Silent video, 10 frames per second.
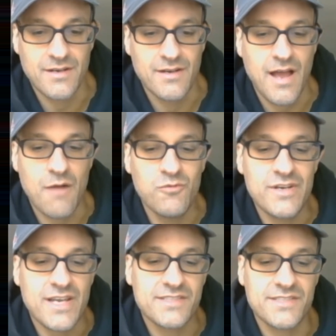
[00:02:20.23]
I
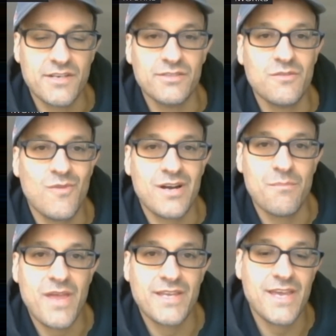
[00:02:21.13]
wouldn't necessarily want to
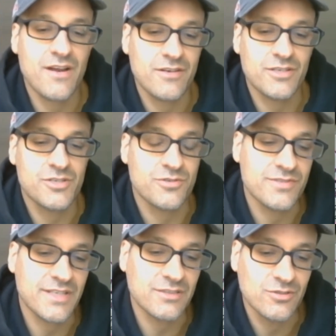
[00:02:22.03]
make
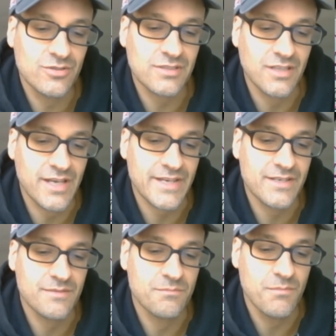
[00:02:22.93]
caricatures that look like
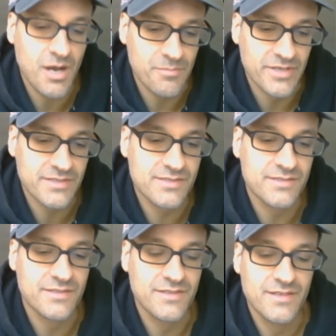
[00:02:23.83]

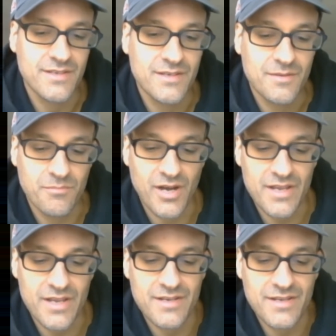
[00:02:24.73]
Muppets, but